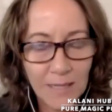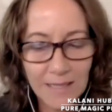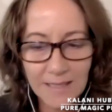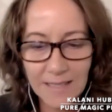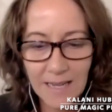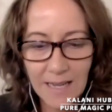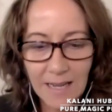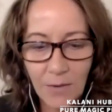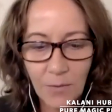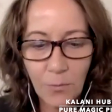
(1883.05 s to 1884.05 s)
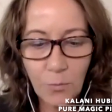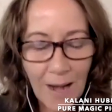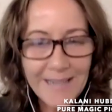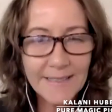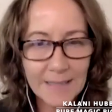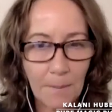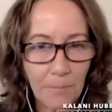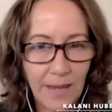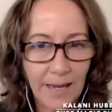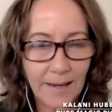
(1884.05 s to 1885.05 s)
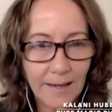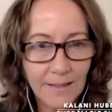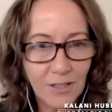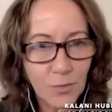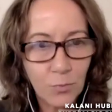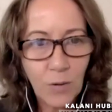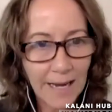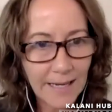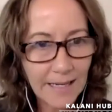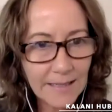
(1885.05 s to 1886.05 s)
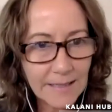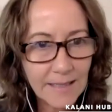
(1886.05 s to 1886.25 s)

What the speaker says: It's write something, just write it.